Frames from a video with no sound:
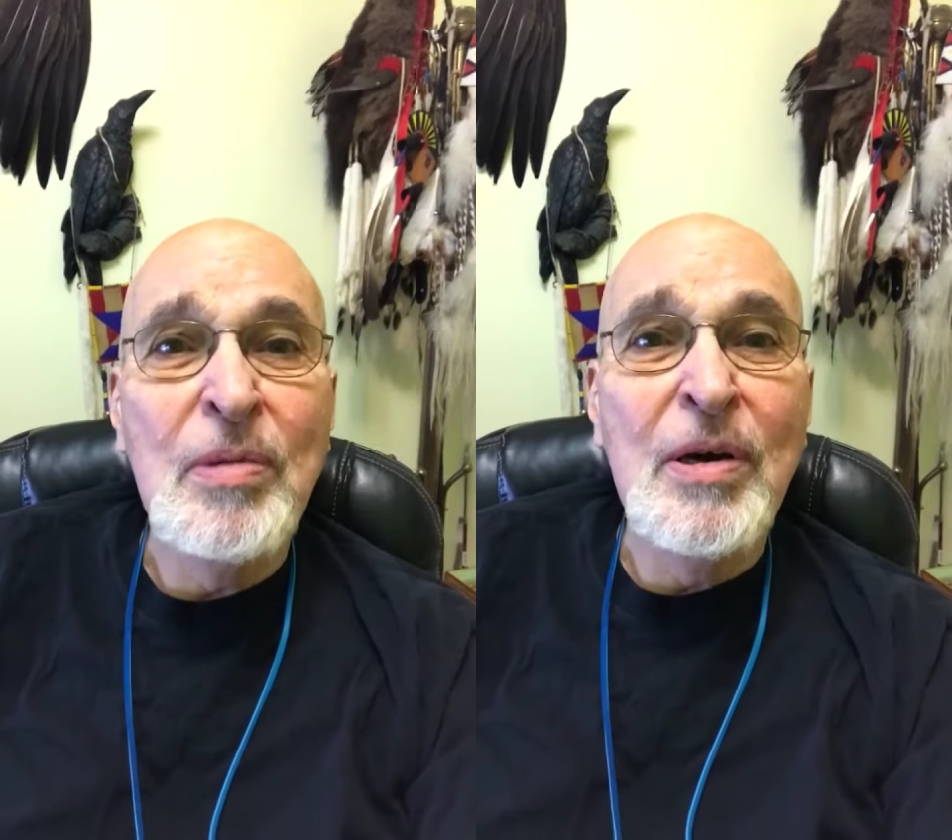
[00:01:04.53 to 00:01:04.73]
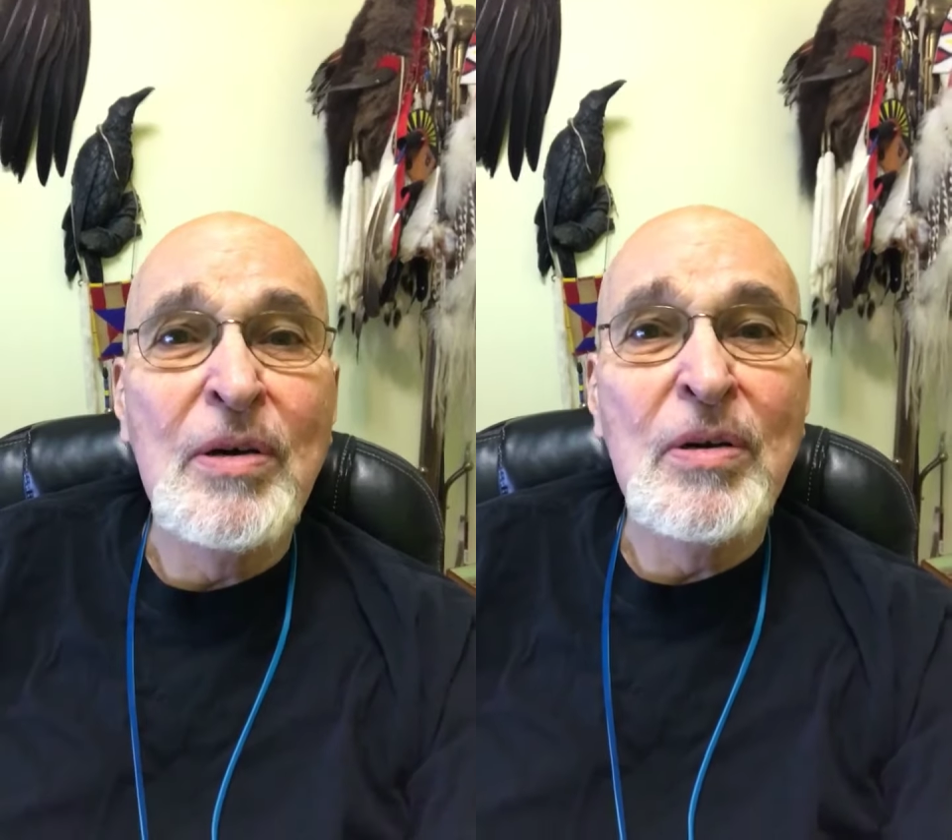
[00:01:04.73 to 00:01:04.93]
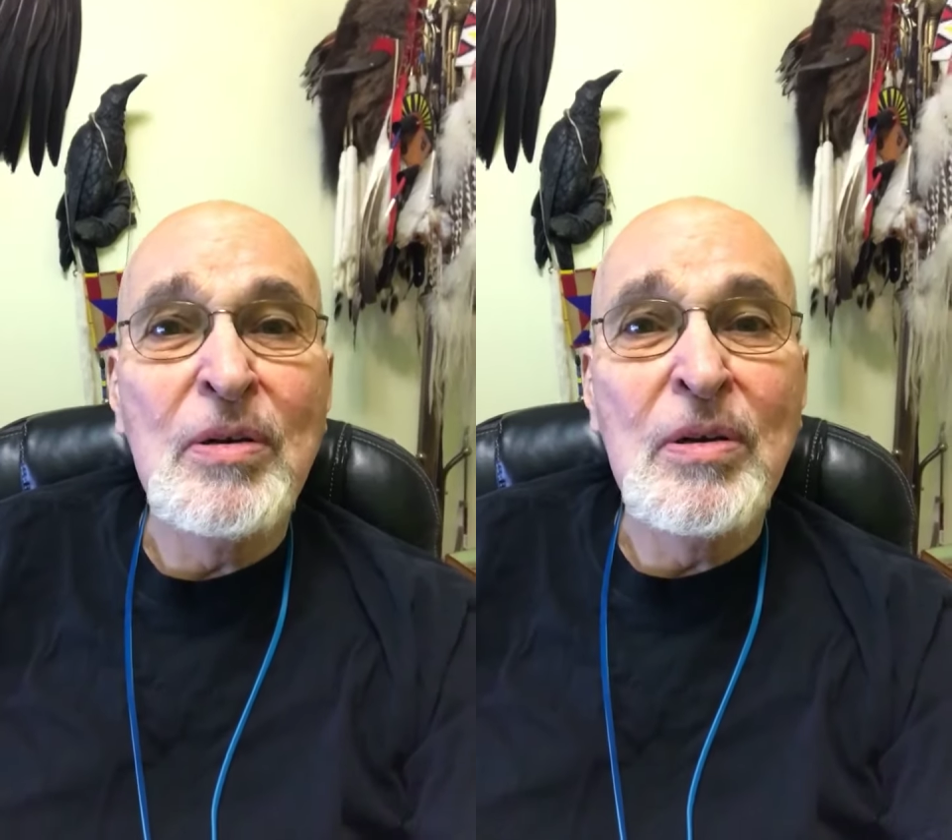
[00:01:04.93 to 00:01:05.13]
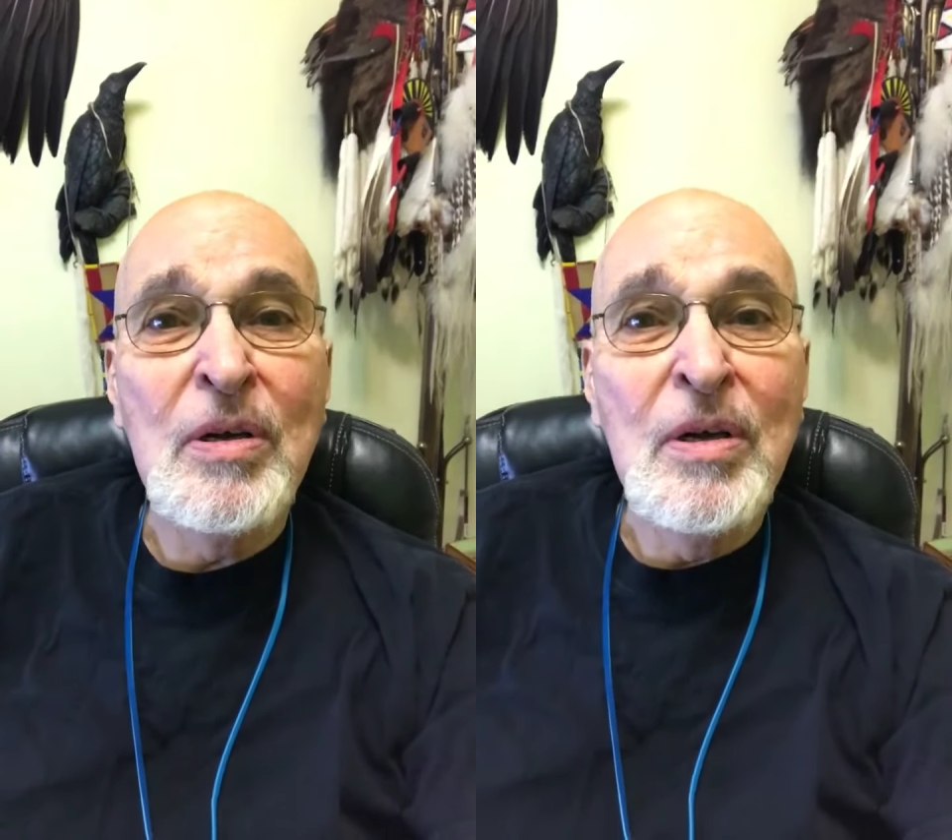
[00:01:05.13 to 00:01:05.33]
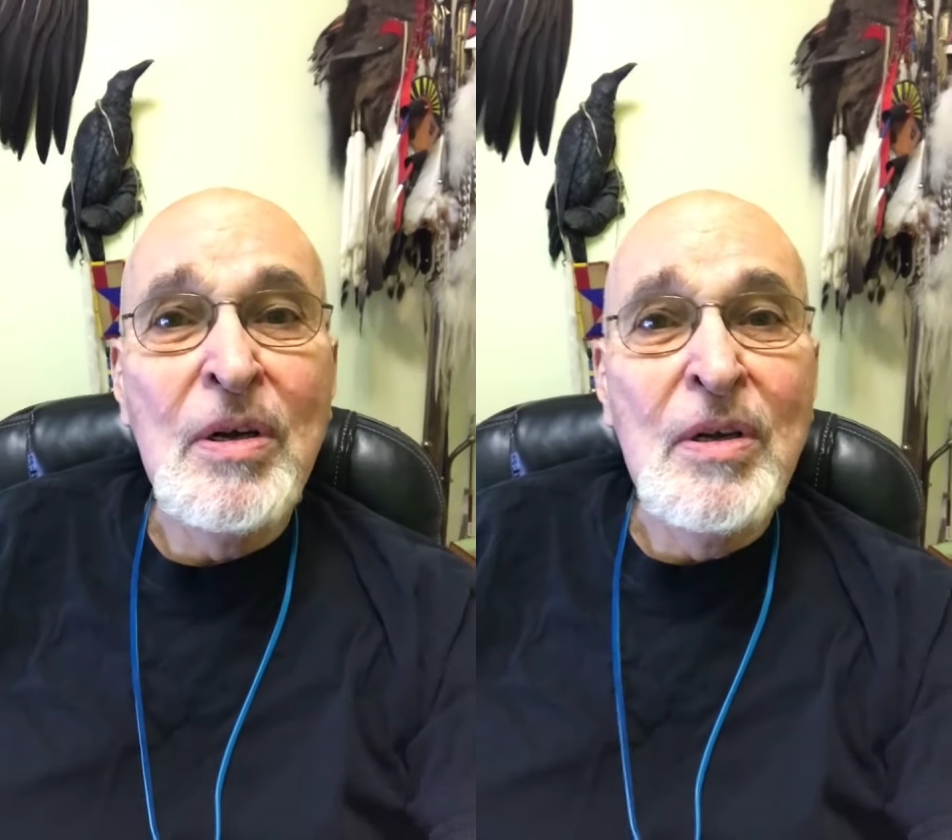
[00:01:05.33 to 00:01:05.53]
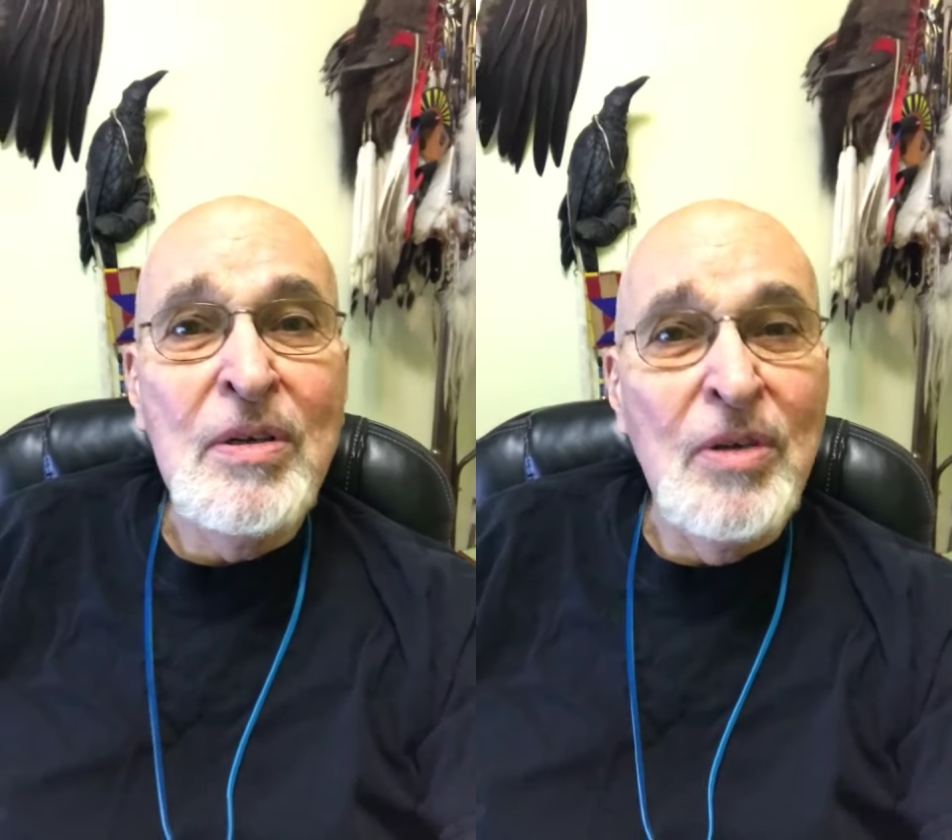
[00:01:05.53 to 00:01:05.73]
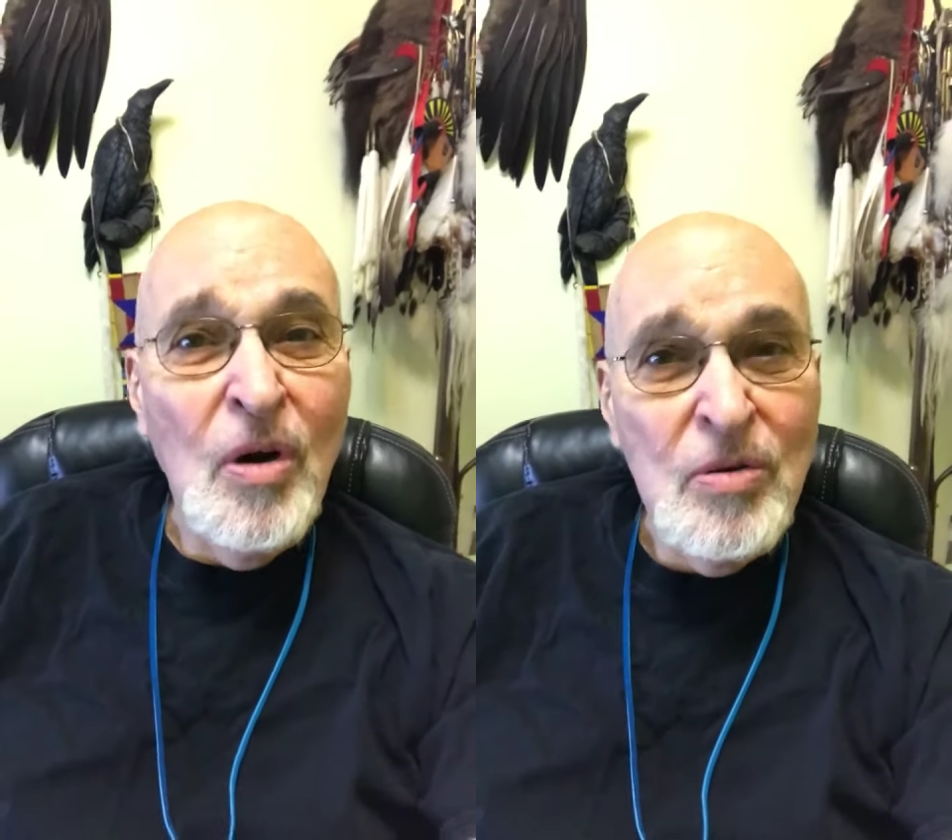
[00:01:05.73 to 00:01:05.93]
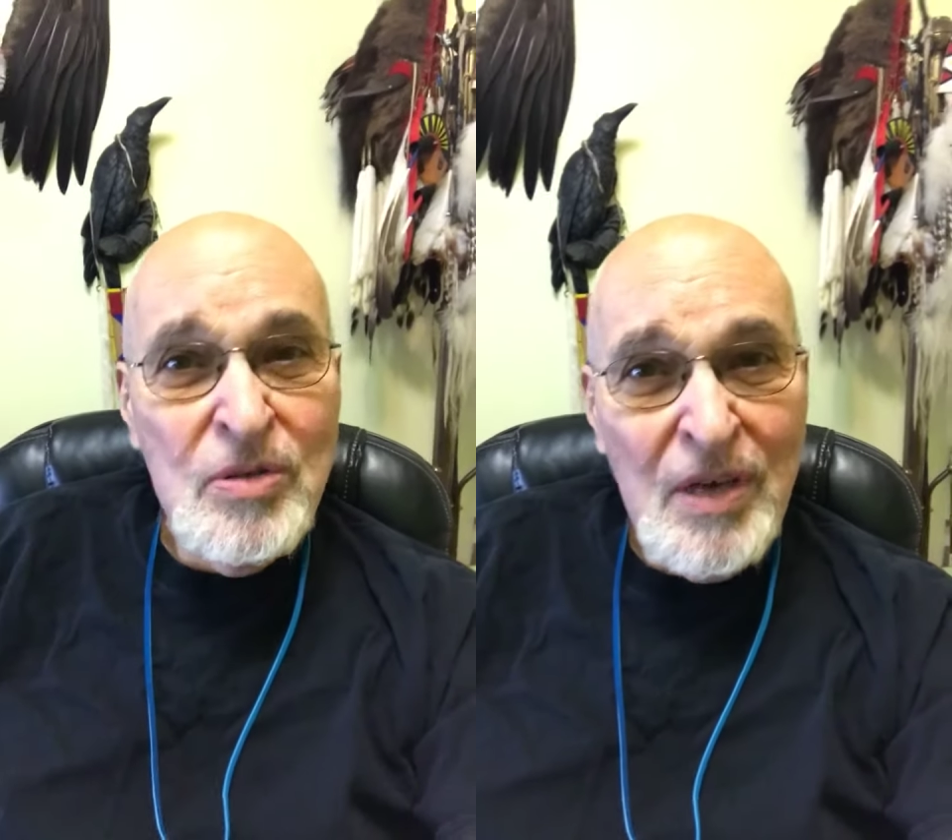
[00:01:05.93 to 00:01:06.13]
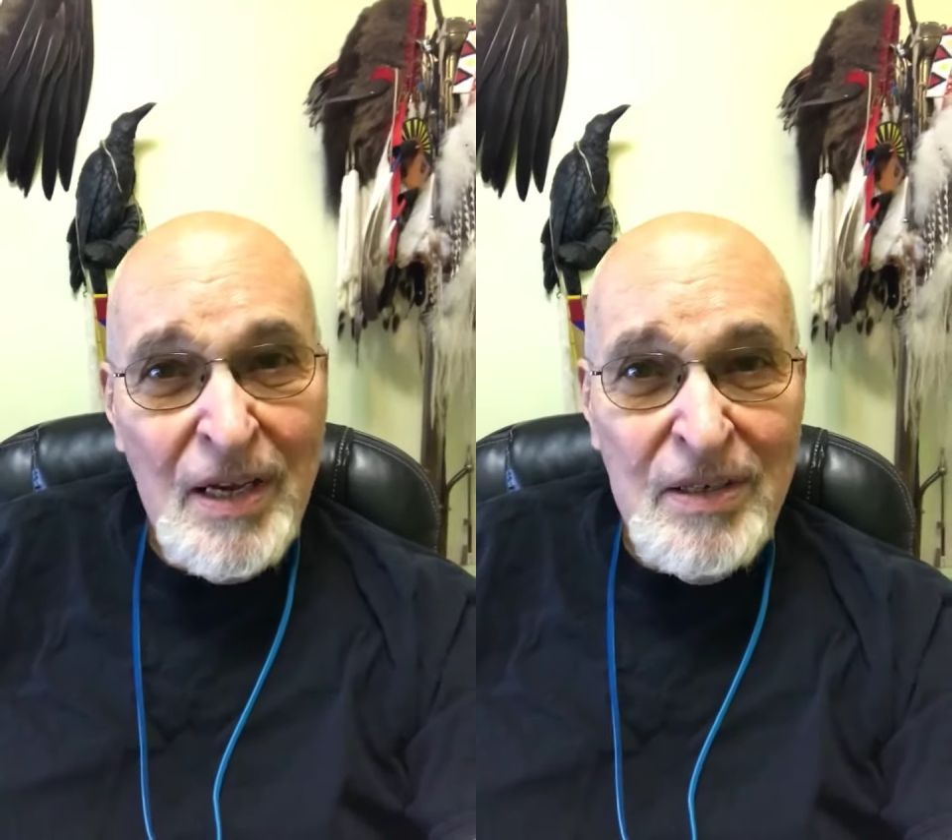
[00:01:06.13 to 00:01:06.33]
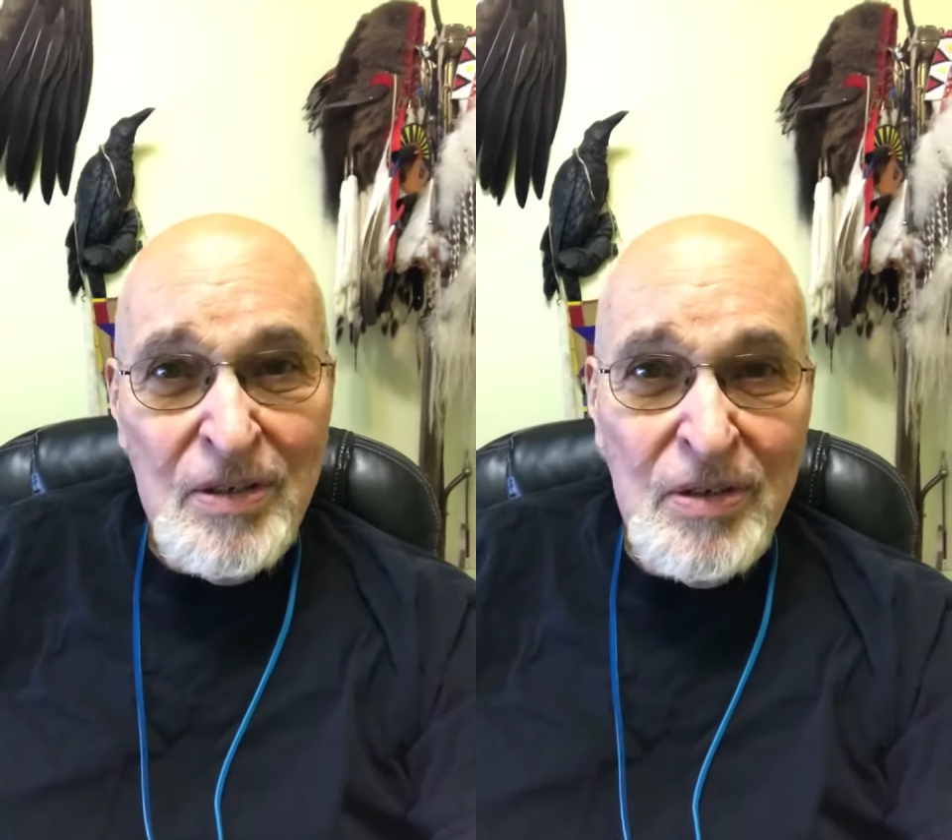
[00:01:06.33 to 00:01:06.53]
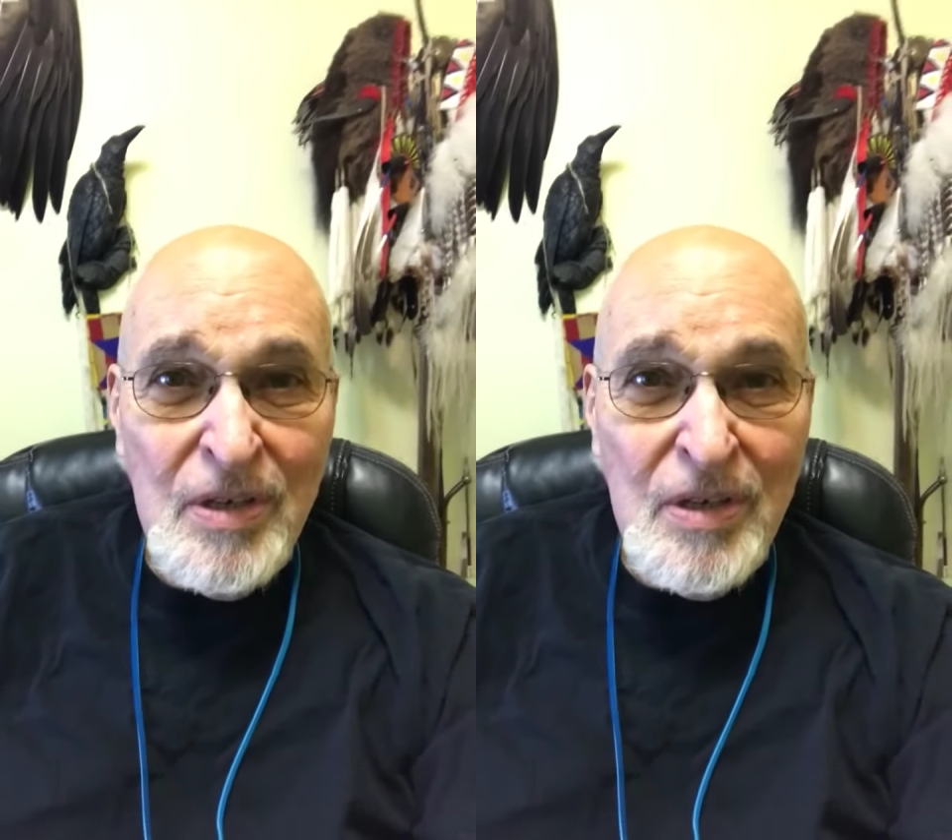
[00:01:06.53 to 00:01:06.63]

Bill. Don't take your